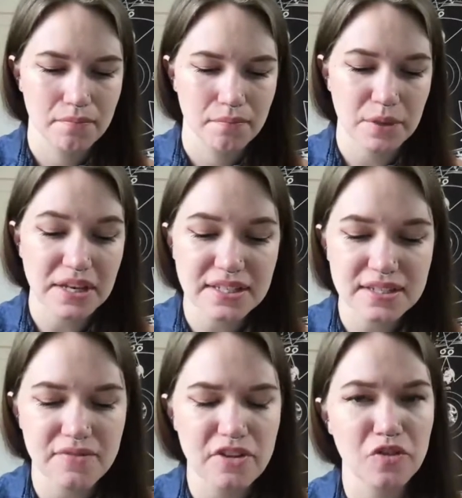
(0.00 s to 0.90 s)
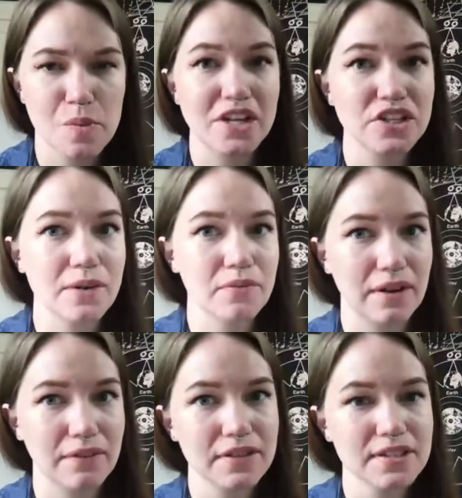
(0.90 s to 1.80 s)
pieces of information and
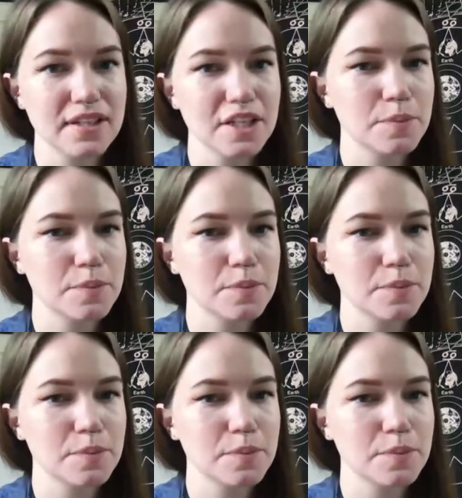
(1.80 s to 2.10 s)
references,